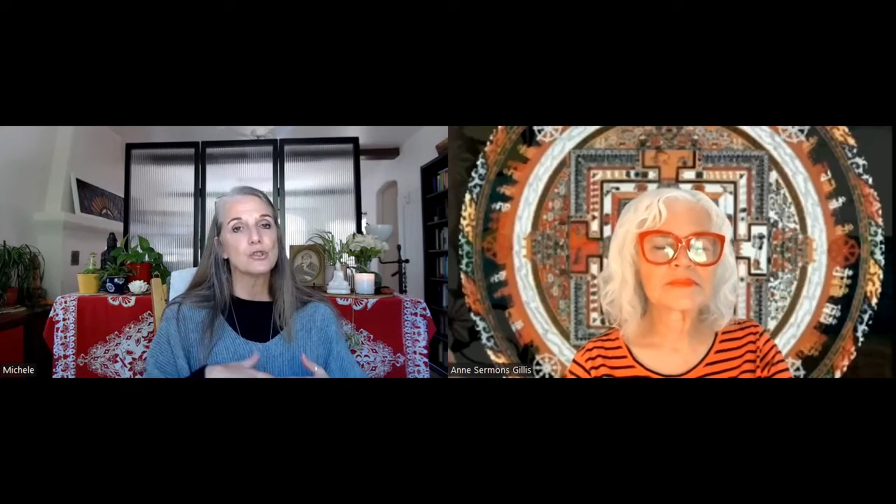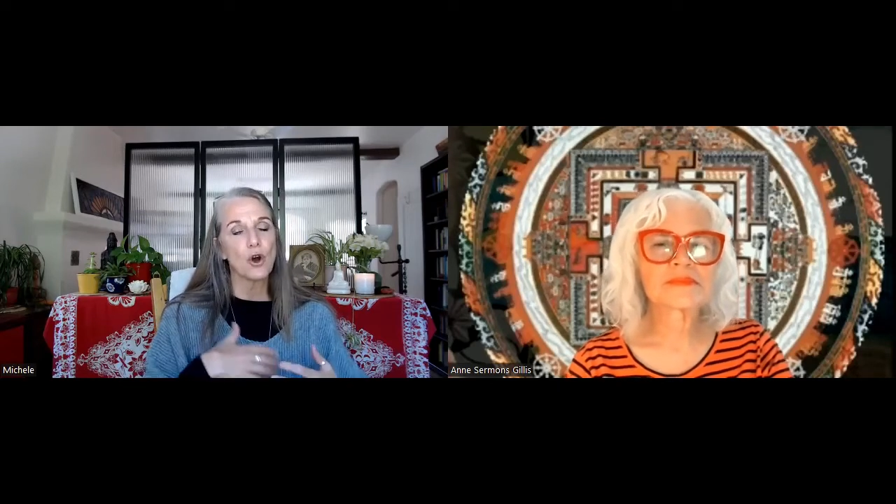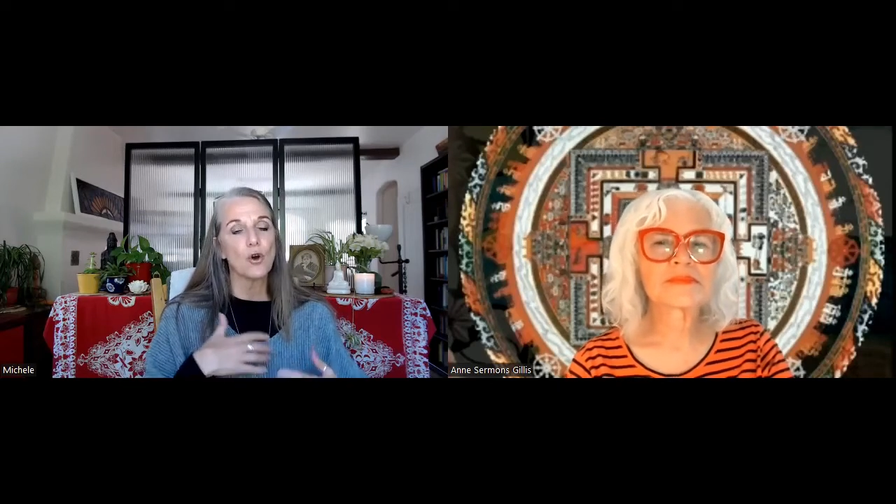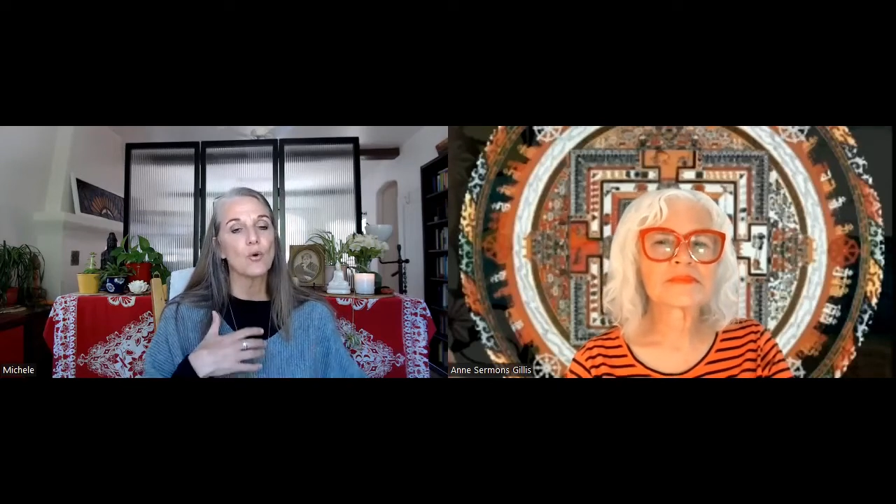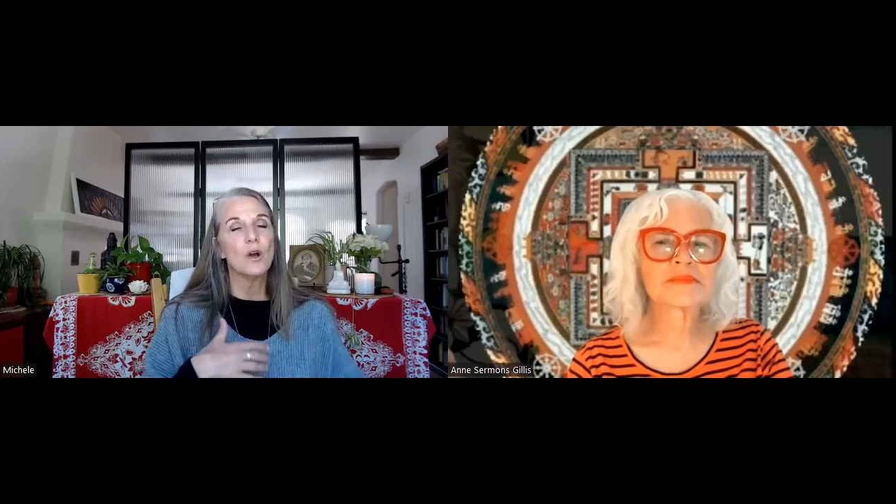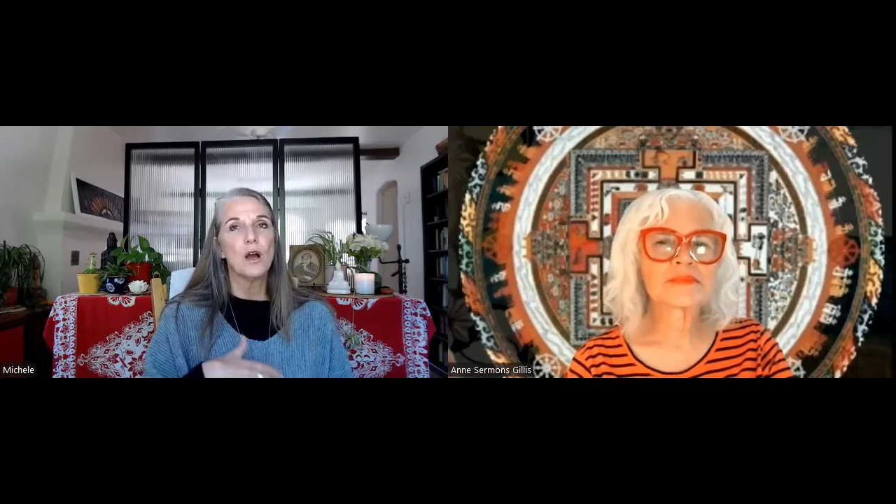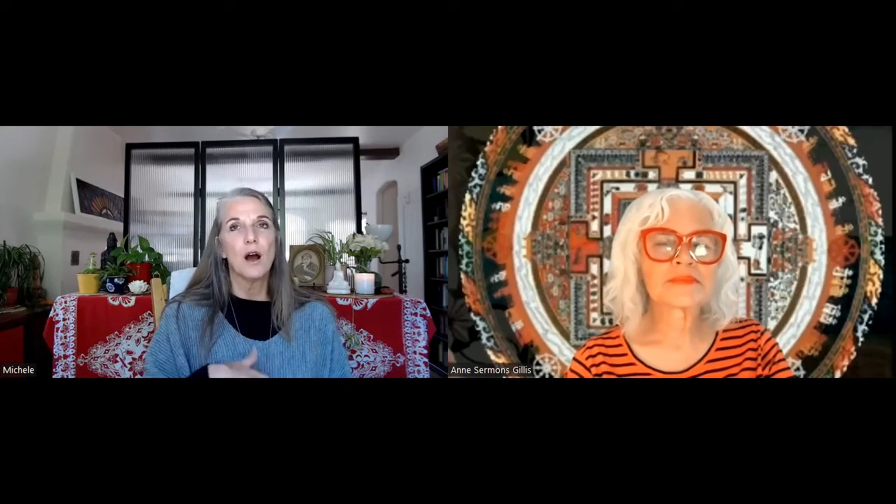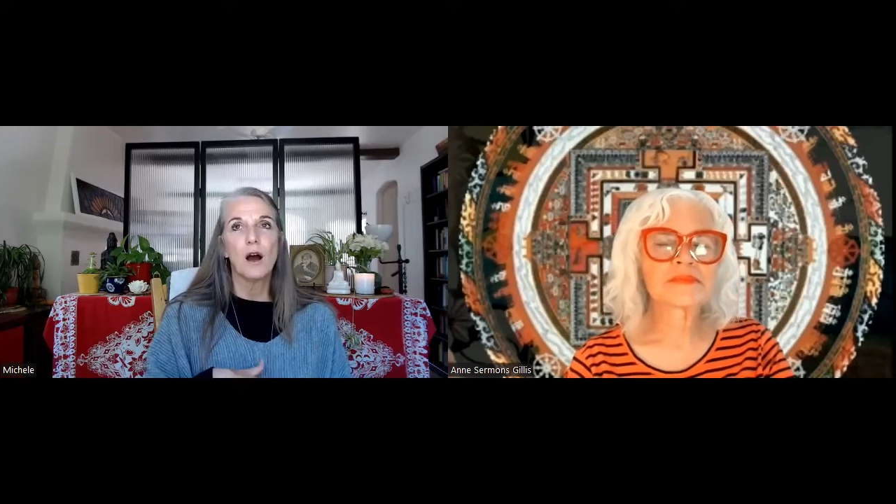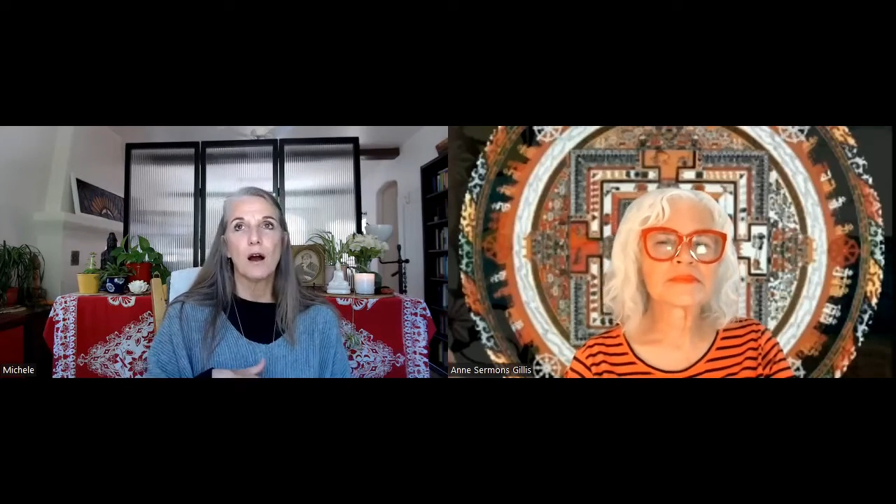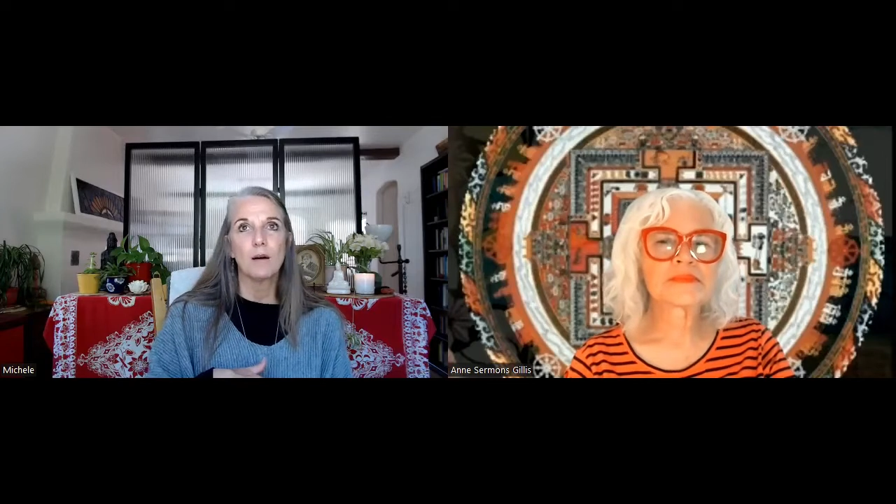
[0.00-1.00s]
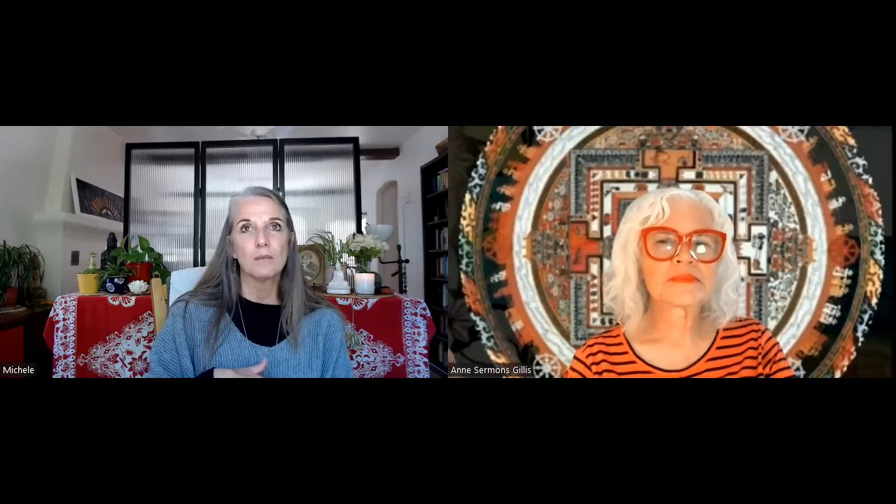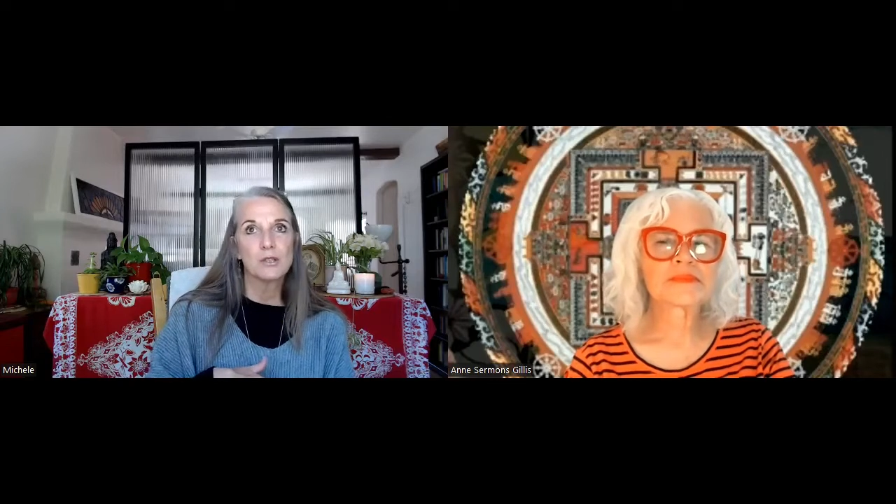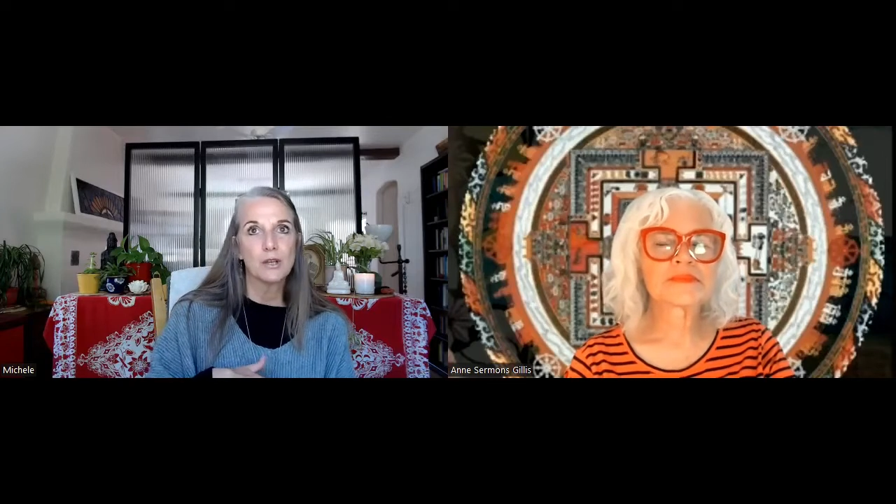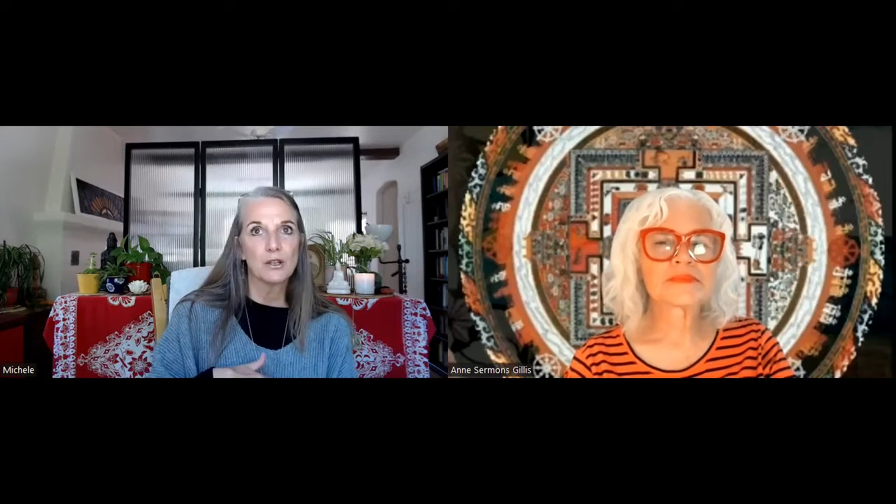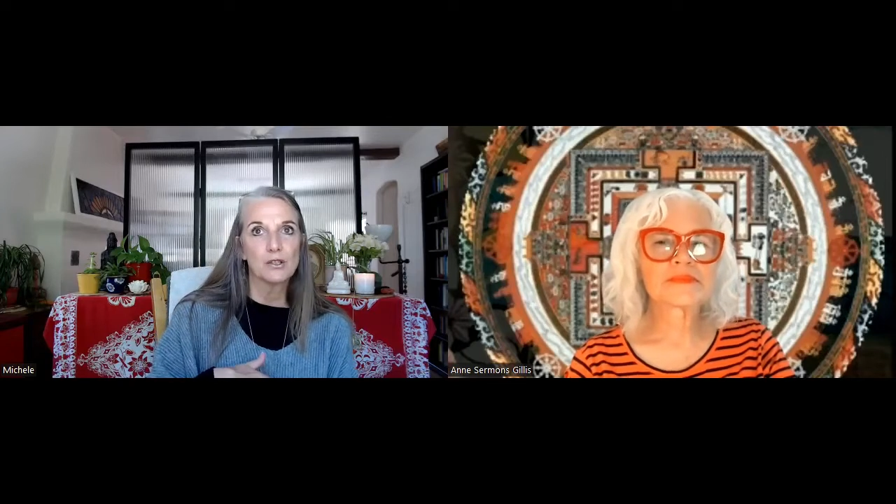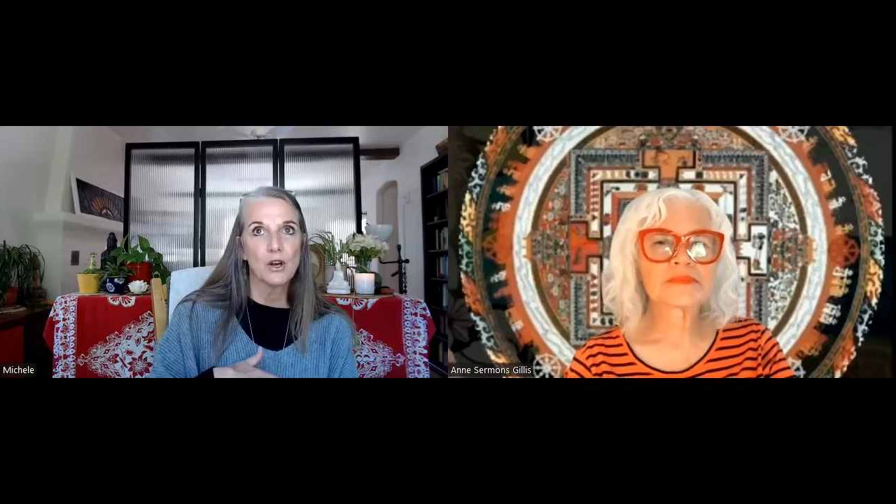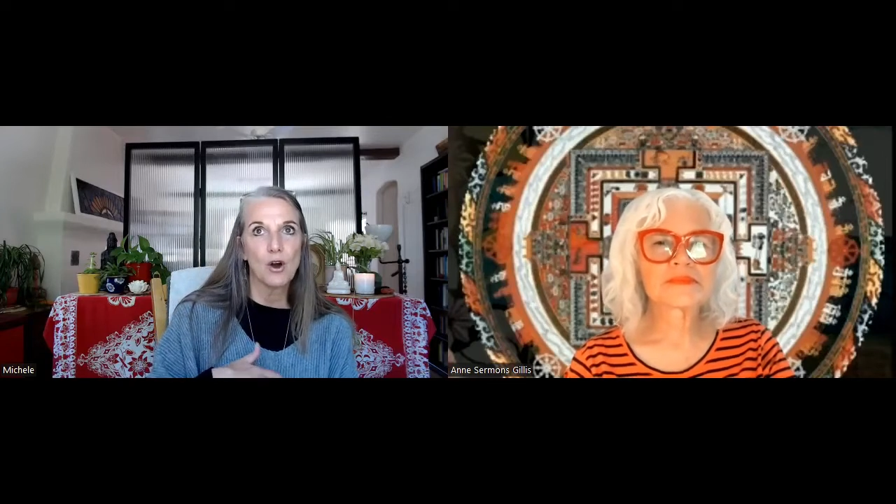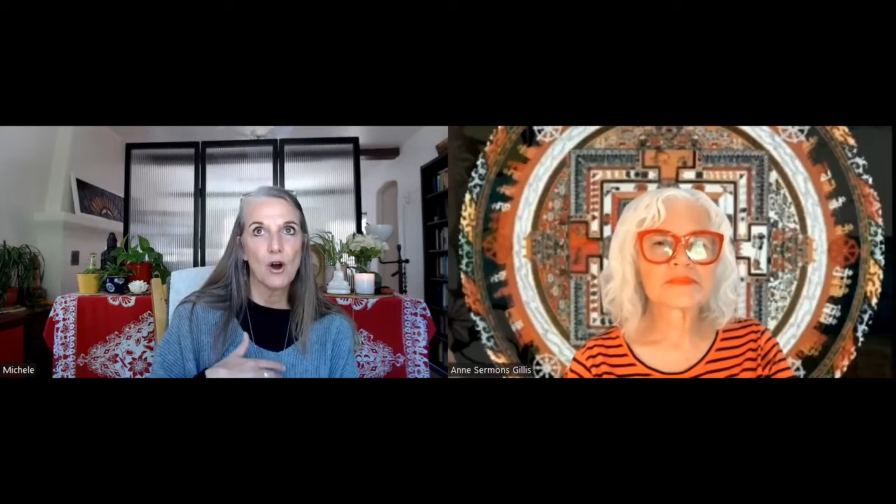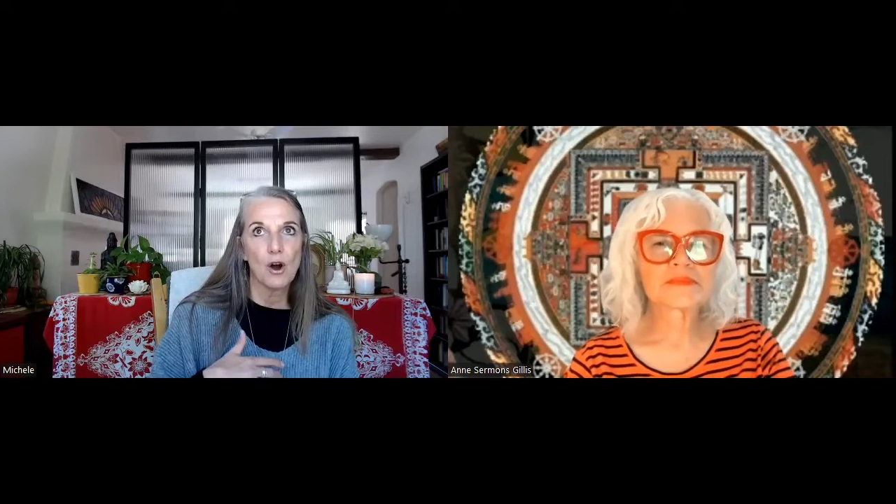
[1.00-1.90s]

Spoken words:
So to